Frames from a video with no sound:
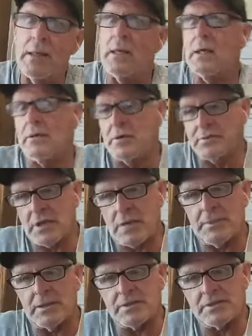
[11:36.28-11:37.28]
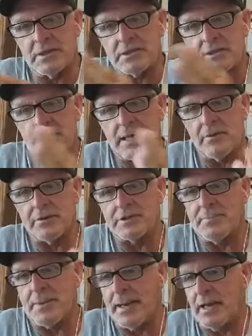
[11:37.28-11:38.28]
There's got to be a 16-hour
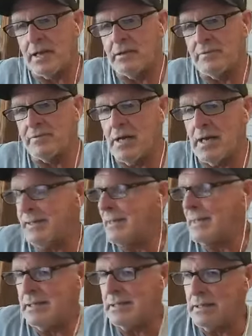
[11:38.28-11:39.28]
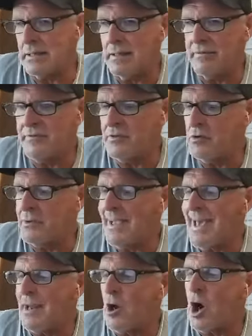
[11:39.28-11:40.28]
span of not eating any food
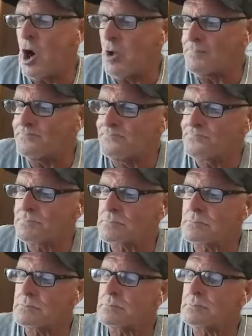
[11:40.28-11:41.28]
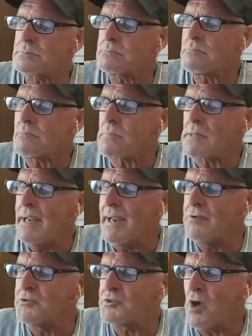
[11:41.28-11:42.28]
at all.
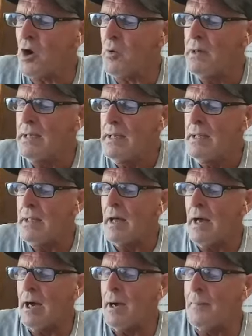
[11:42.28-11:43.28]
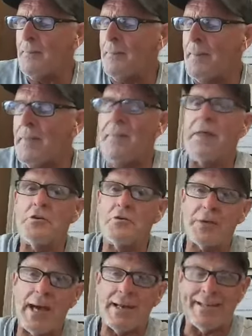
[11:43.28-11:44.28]
And so, and then you've
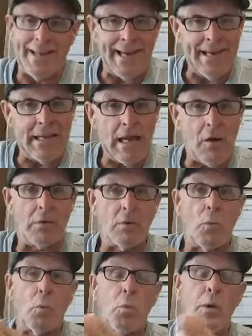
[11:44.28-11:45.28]
got an eight-hour